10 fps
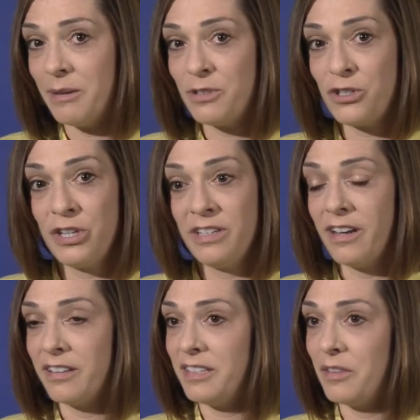She did
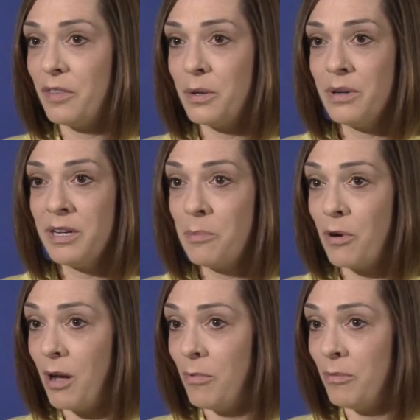not see that there were any
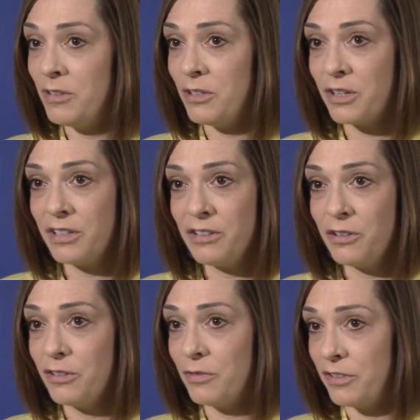problems or concerns for